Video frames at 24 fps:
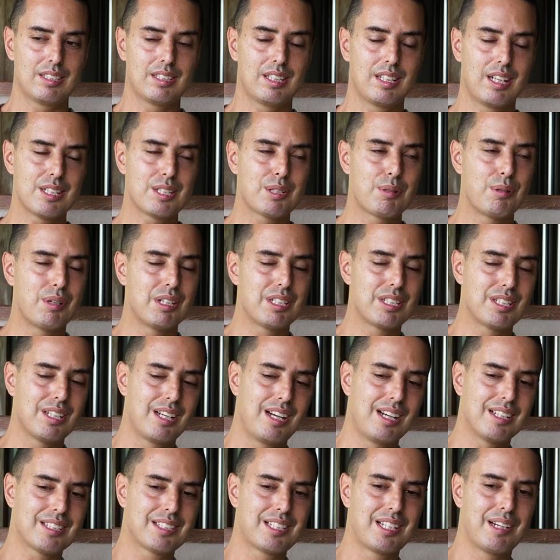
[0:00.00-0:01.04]
guess the last
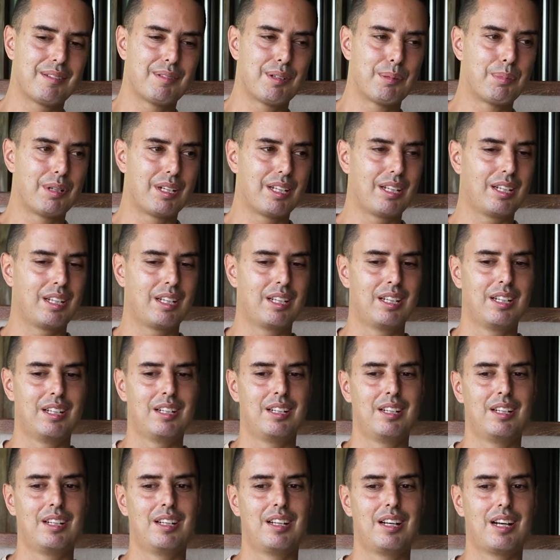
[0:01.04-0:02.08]
question I ask everybody,
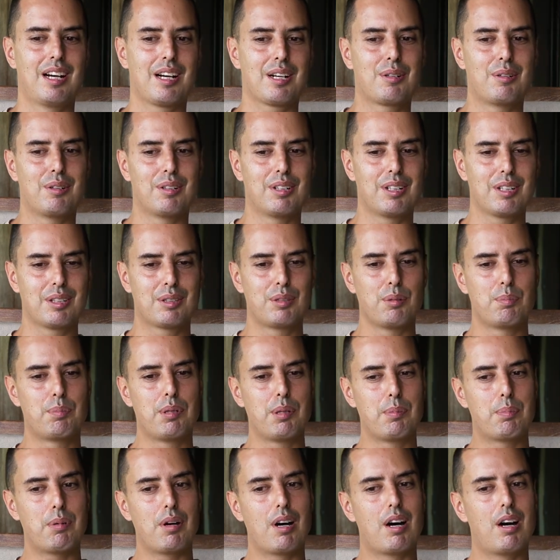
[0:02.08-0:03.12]
according to
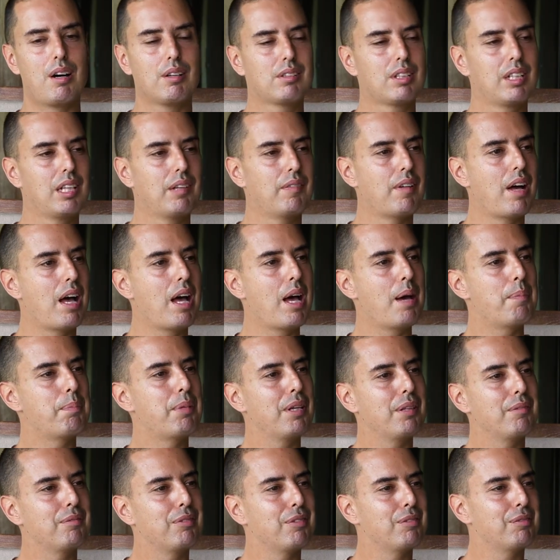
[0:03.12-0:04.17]
people, how to live a
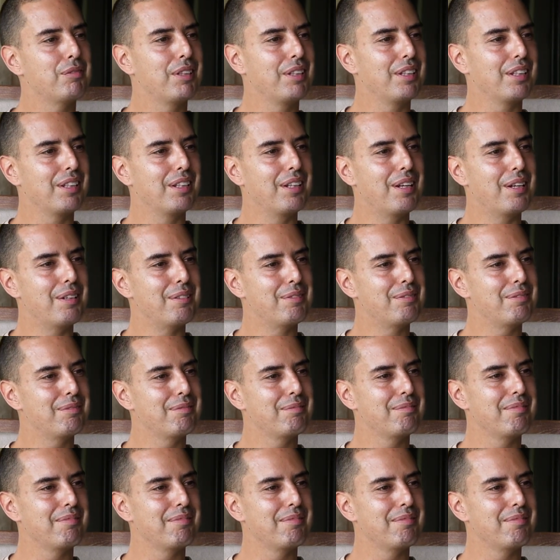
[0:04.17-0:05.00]
happy and fulfilling life.